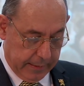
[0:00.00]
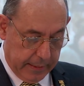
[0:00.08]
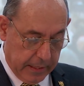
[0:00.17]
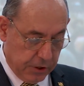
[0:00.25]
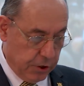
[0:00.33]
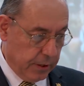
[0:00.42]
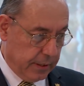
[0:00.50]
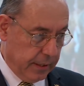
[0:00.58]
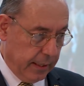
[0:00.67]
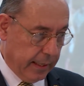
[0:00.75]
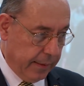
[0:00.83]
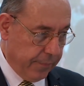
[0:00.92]
in
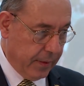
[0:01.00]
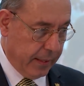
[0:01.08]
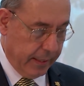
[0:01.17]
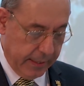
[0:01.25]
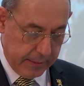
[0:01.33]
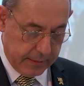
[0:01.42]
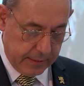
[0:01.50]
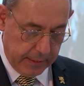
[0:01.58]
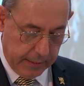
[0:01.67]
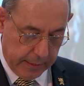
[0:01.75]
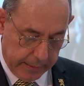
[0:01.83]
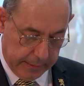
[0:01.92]
Argentina is
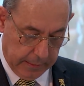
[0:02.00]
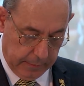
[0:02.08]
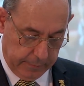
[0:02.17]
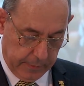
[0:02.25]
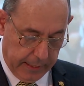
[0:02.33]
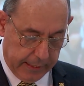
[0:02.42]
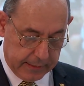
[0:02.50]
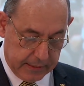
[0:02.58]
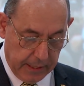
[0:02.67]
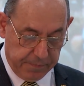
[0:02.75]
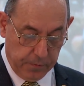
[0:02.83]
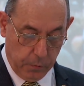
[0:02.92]
illegal,
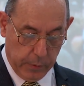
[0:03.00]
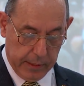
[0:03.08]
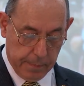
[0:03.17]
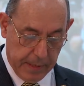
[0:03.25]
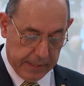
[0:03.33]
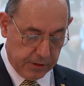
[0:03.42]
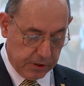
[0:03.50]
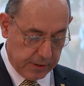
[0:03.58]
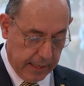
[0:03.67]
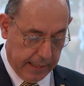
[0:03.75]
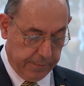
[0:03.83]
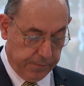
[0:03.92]
except when the
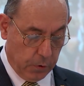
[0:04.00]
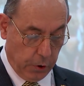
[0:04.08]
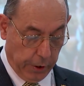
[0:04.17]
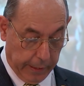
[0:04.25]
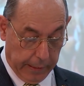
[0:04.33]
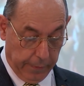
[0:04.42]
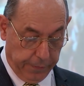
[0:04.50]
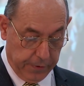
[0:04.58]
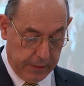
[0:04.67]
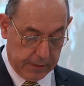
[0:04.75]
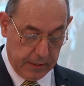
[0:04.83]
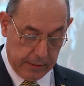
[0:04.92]
mother's life or health
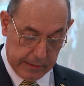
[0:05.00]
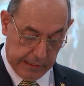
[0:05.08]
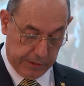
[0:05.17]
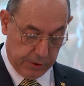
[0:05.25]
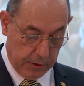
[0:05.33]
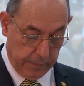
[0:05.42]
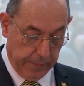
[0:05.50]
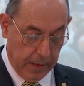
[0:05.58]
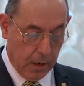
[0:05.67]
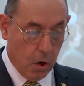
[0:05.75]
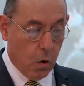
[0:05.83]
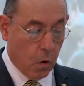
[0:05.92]
is in danger,
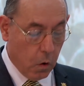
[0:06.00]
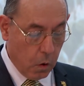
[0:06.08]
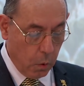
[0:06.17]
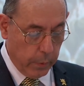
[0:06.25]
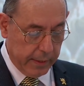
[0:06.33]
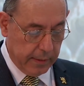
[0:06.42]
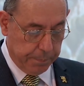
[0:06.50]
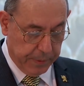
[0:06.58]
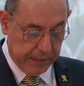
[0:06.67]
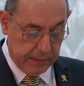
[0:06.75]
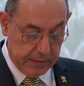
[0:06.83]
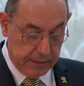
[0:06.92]
or when the
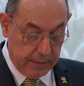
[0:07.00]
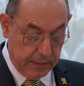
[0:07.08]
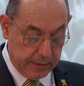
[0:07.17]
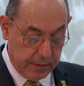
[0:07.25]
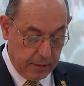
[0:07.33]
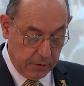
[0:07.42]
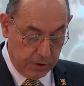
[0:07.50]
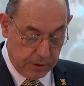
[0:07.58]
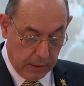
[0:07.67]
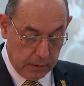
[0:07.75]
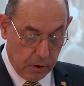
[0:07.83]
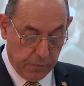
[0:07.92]
pregnancy is the
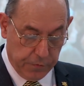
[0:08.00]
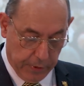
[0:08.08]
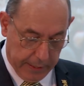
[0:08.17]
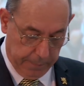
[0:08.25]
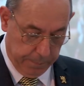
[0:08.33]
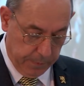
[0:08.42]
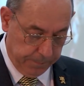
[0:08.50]
result of rape.